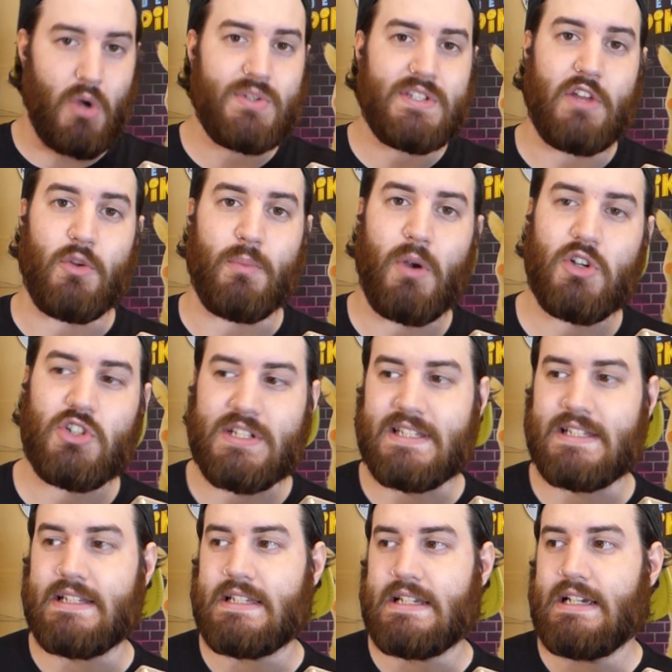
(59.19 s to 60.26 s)
most other
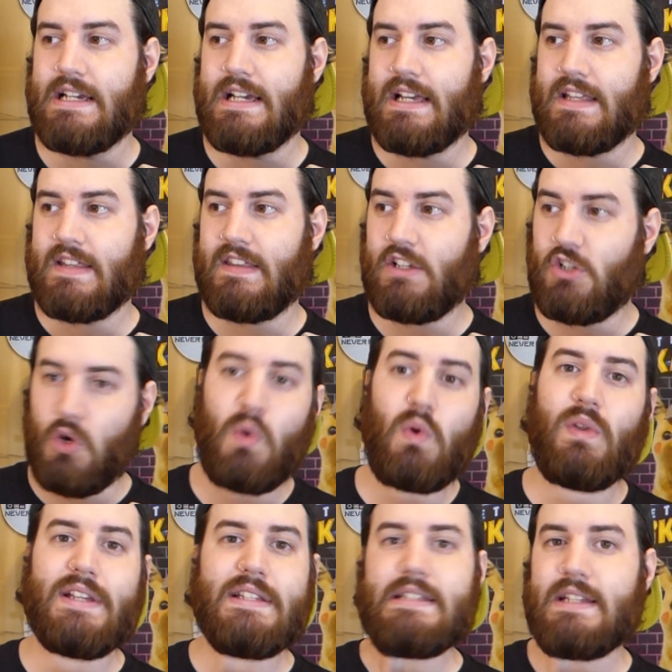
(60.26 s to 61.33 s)
purchases, the
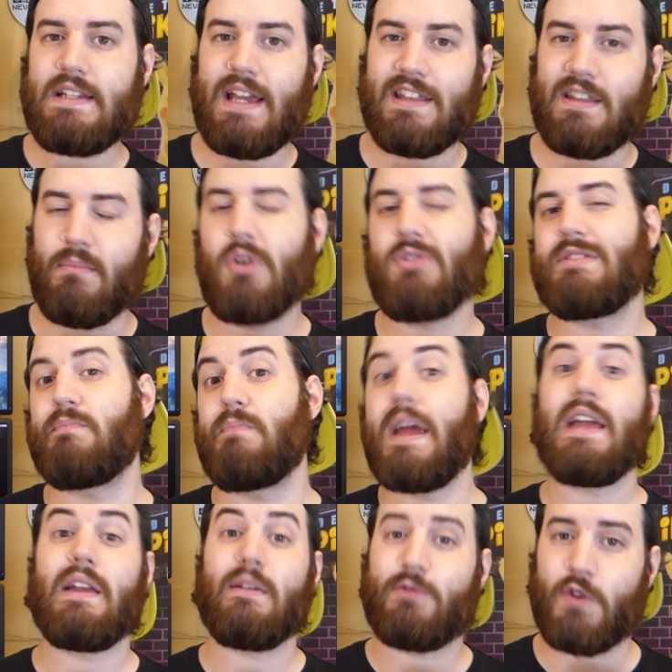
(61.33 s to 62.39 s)
goal is to get the most
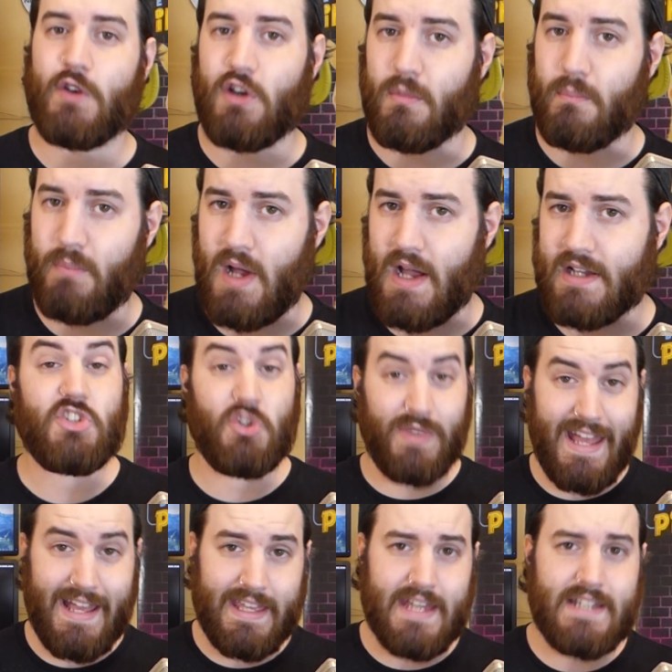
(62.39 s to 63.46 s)
bang for your buck. So in
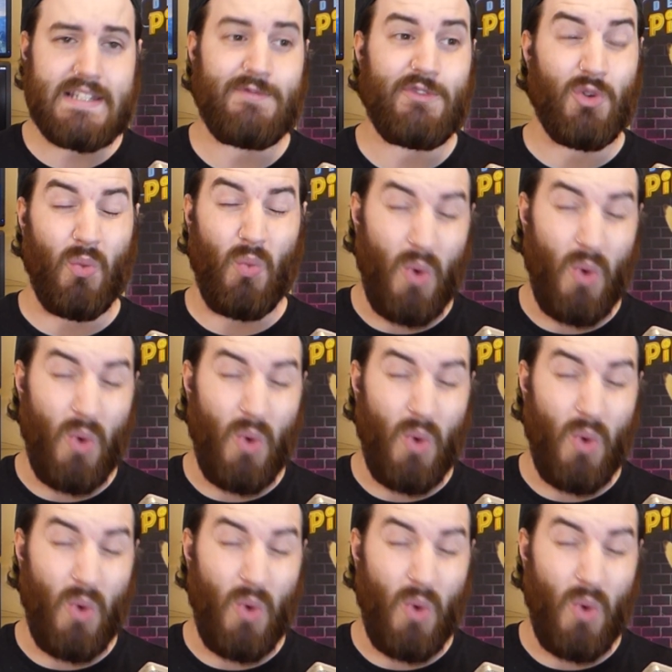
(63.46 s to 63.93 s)
that case, if you're